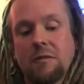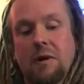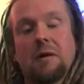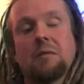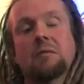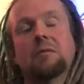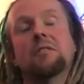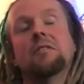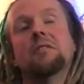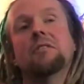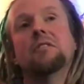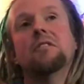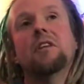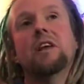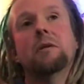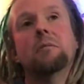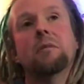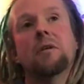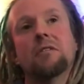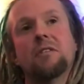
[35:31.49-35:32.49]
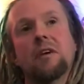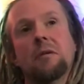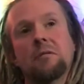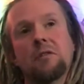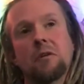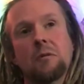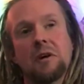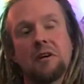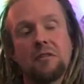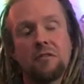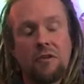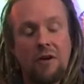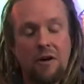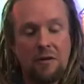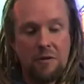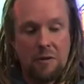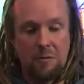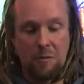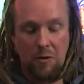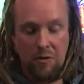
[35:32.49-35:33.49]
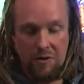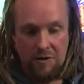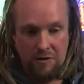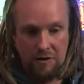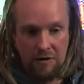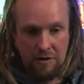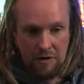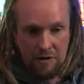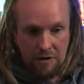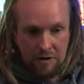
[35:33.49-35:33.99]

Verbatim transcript: Well, we didn't sleep. I was up till about five in the morning,